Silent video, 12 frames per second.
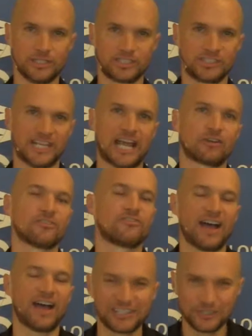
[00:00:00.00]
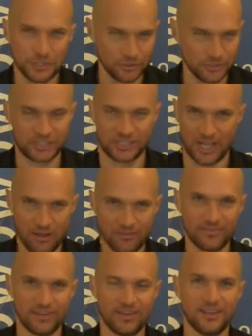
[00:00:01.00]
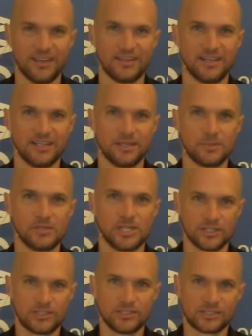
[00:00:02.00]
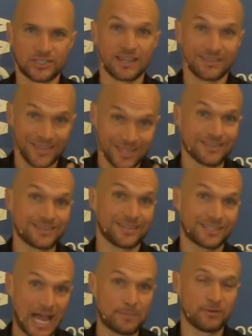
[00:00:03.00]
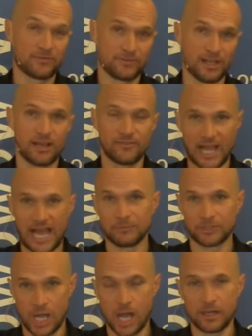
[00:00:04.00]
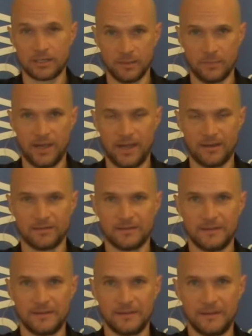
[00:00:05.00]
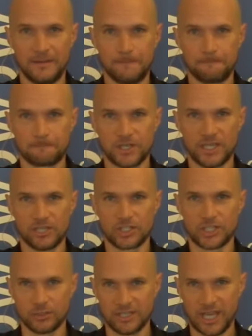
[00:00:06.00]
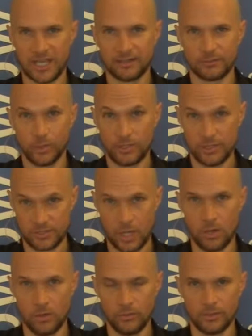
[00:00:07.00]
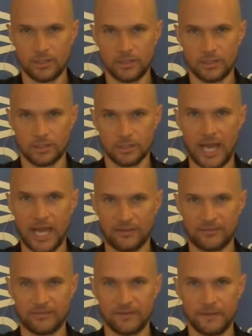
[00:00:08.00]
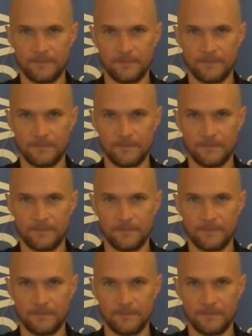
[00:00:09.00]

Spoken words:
to sacrifice yourself, but Jesus is saying this is the type of love I'm talking about, and he showed that with his own life.